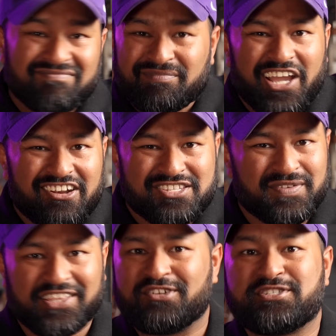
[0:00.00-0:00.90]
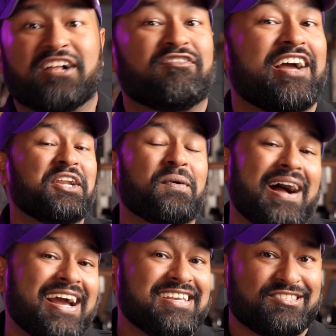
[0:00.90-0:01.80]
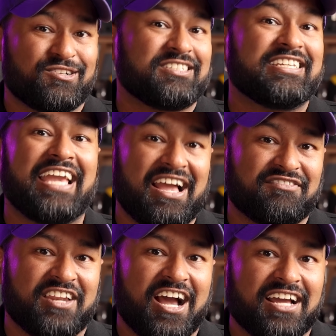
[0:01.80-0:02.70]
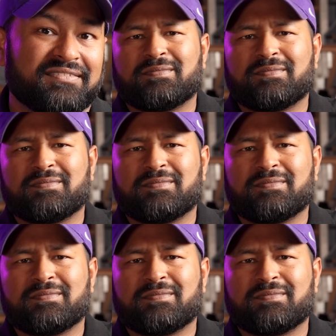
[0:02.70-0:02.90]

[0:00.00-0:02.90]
Be honest with yourself. I know I certainly have not.